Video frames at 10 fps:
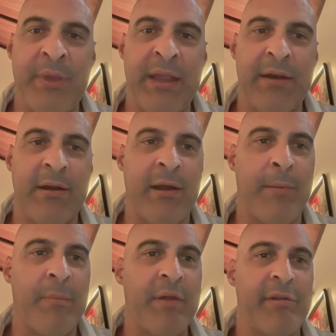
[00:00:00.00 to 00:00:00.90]

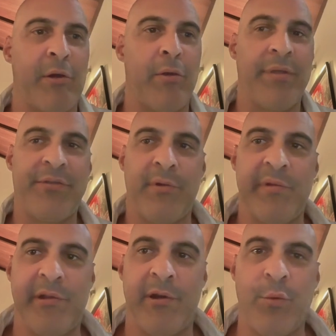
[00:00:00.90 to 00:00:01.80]
being sold
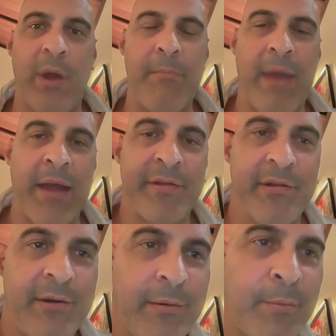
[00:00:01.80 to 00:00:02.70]
through Zero to
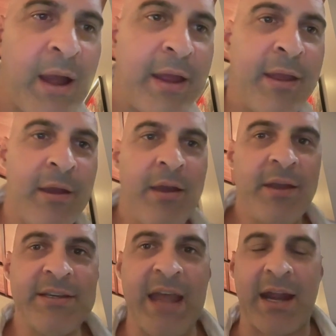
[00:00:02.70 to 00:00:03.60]
Webmaster, my
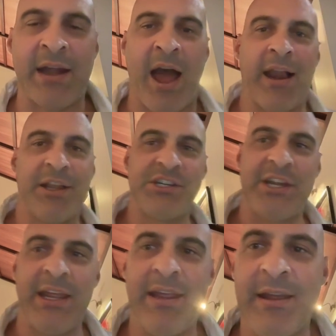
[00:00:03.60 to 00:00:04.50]

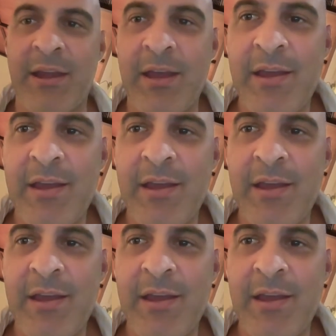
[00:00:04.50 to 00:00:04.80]
technology